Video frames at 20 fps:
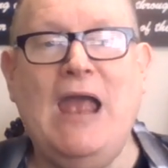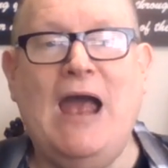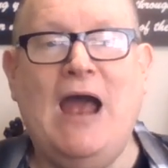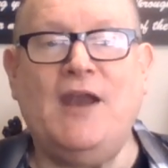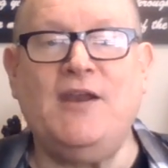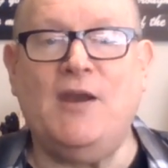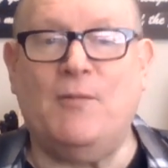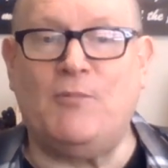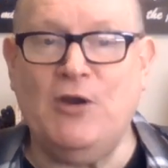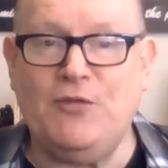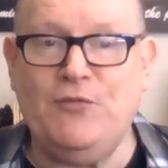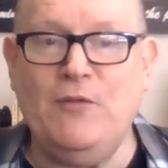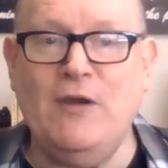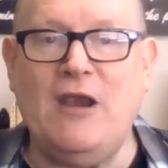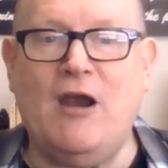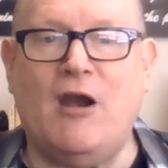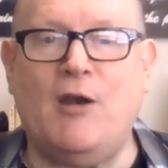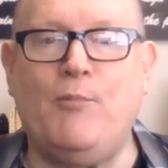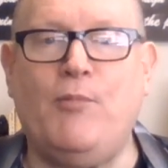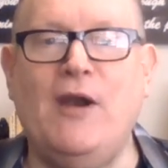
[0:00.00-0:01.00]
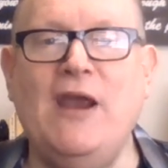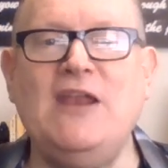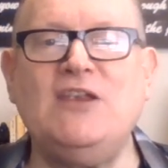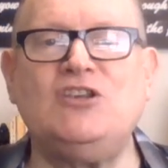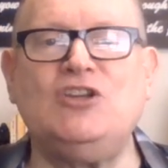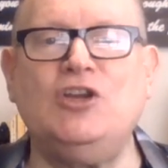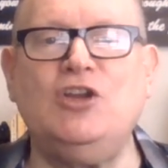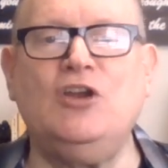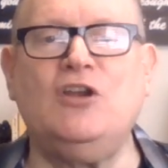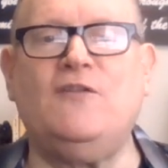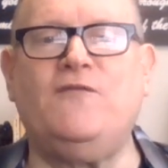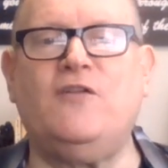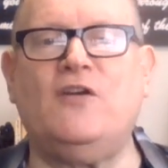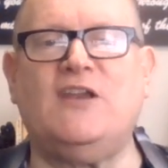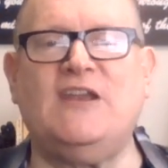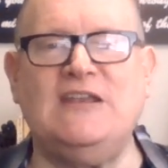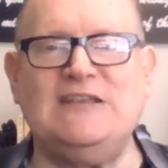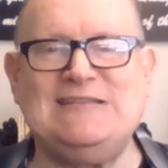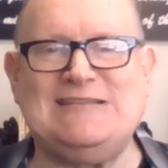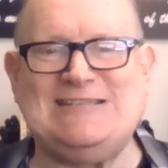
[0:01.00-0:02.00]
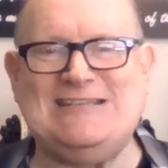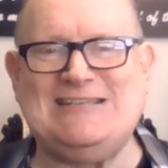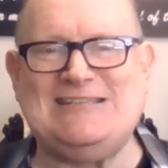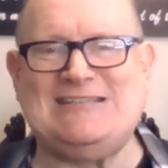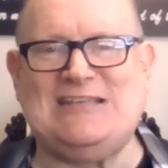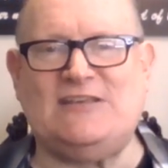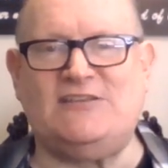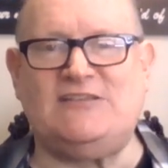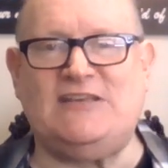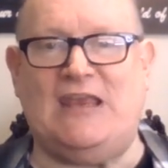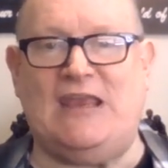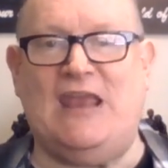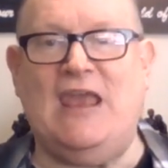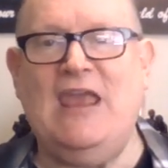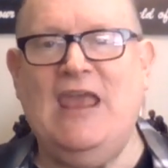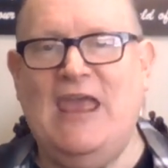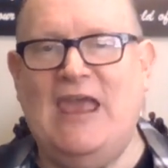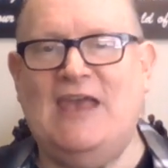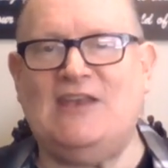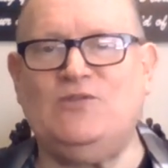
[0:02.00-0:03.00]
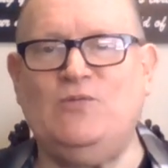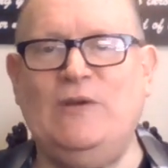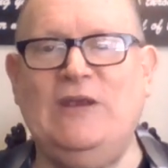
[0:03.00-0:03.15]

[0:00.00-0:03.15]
Number three, our brains look for consistency. As we